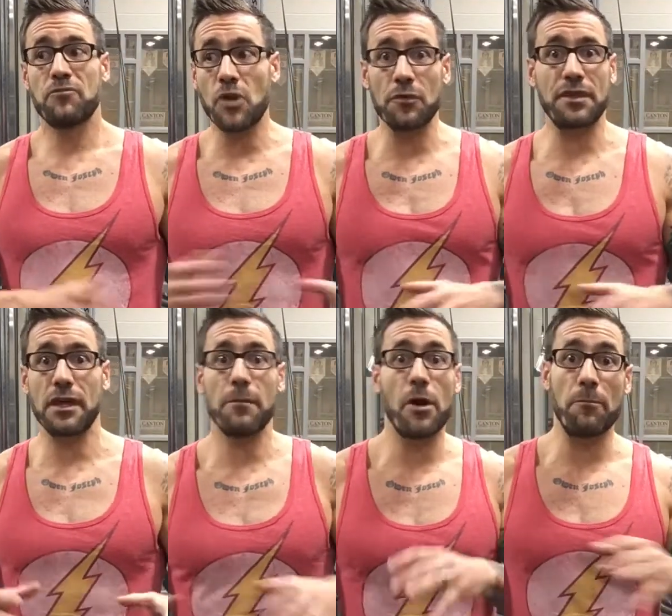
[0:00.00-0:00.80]
Don't
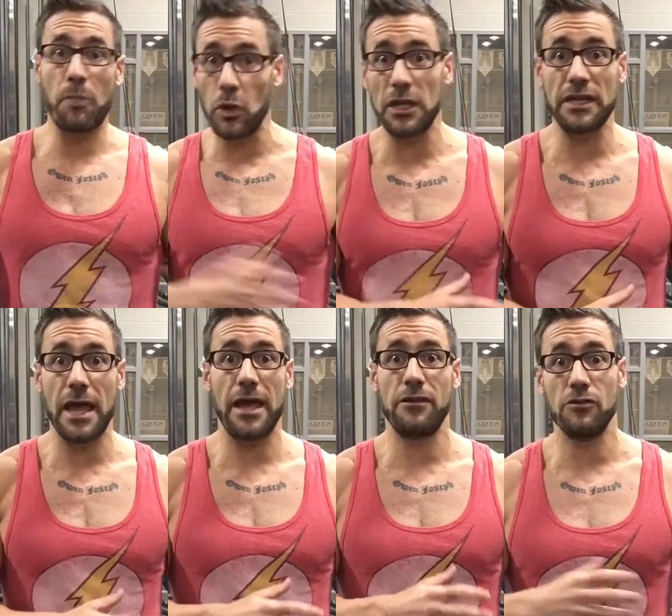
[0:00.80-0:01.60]
think about pulling the
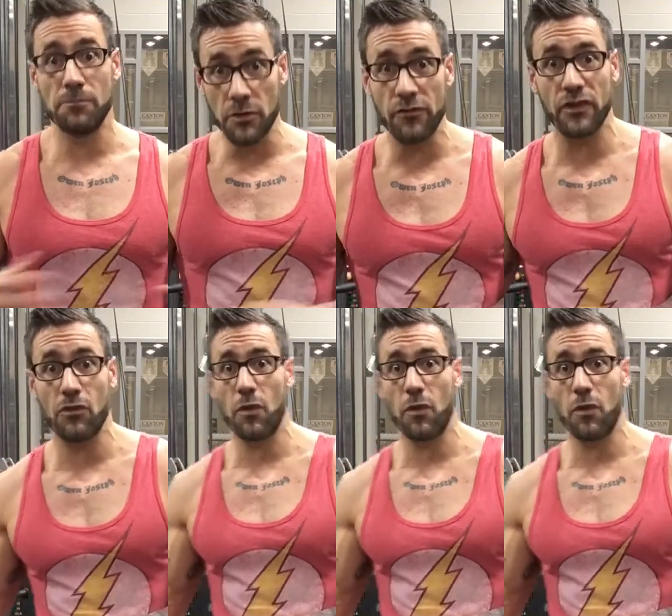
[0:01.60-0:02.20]
handle and moving the